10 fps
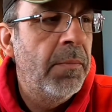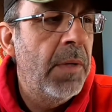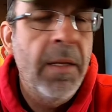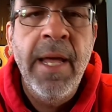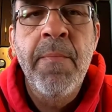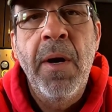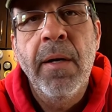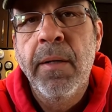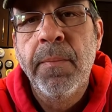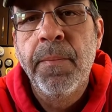
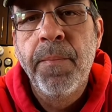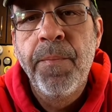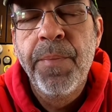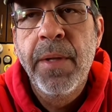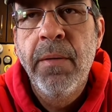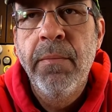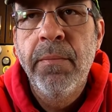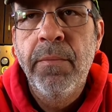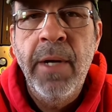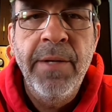landmark.
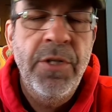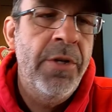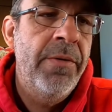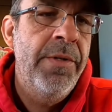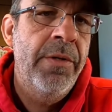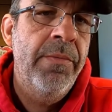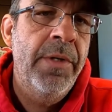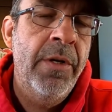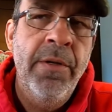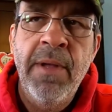Right, so you're
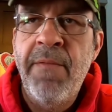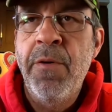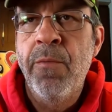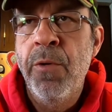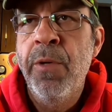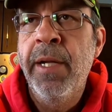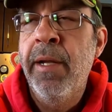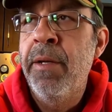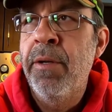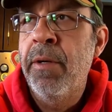going to have your routing,
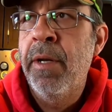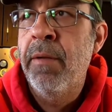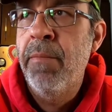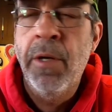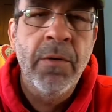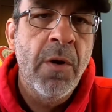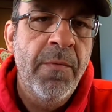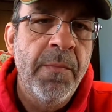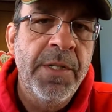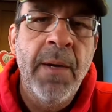and you're going to go
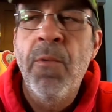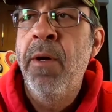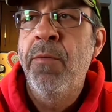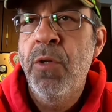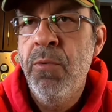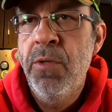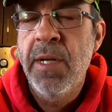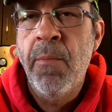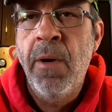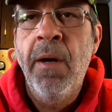from somewhere to
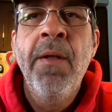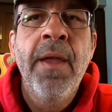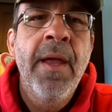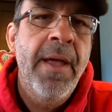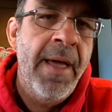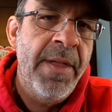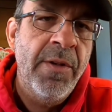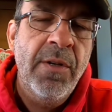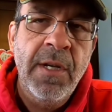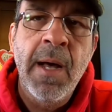somewhere, and
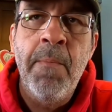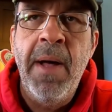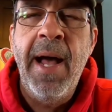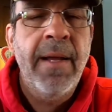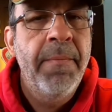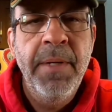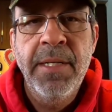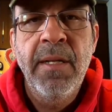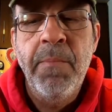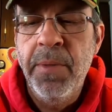then come back.
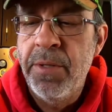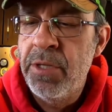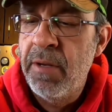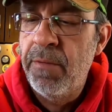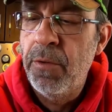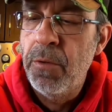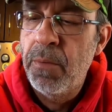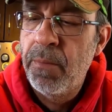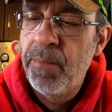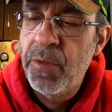Basically, build yourself a loop.
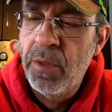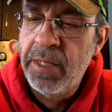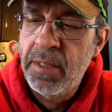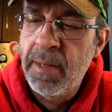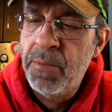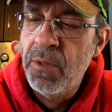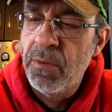So that's step 2,